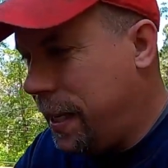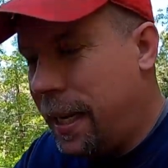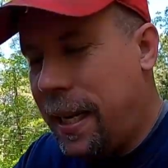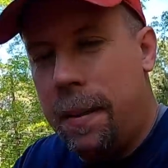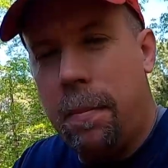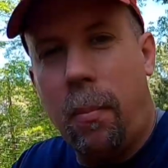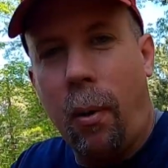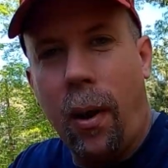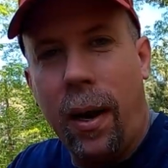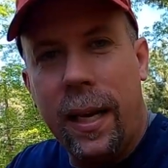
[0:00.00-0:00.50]
we
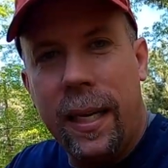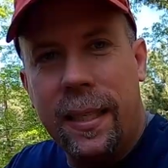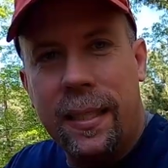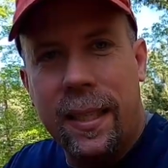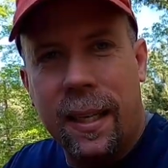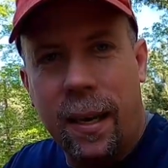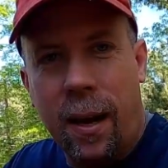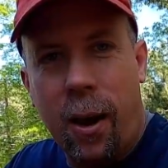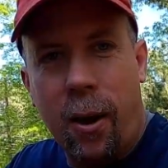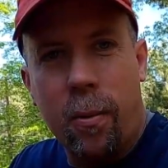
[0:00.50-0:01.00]
need
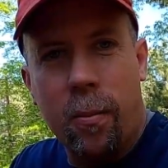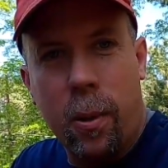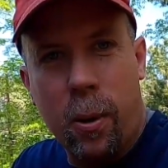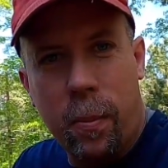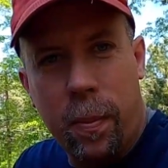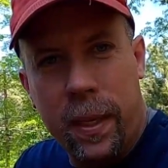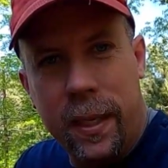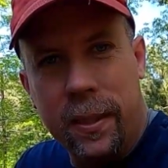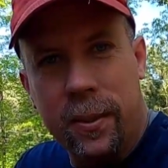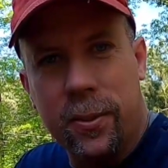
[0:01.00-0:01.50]
brakes in
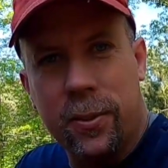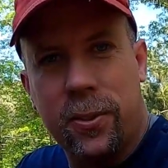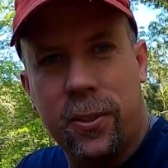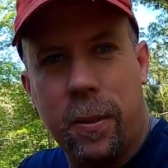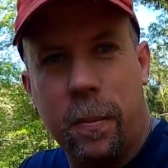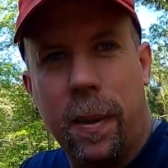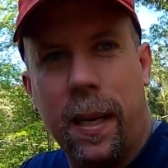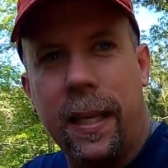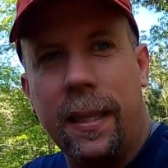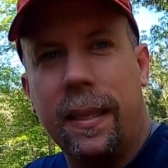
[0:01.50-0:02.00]
automobiles
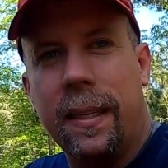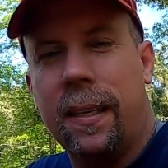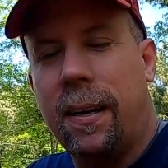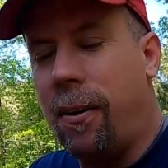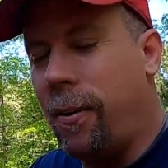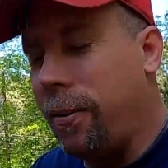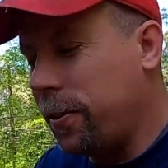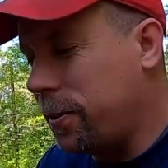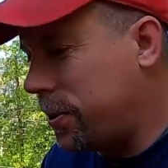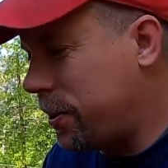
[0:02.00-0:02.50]
to make the
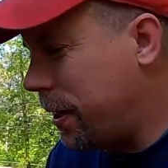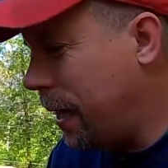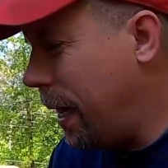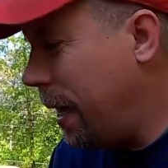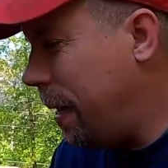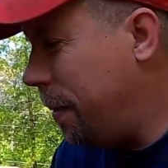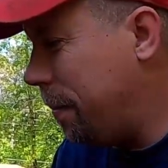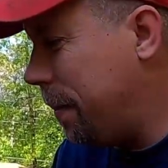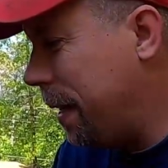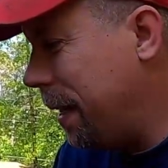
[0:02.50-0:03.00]
car
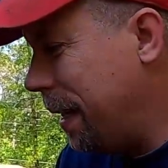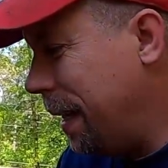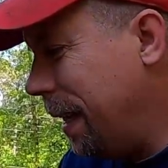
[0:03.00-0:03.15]
stop.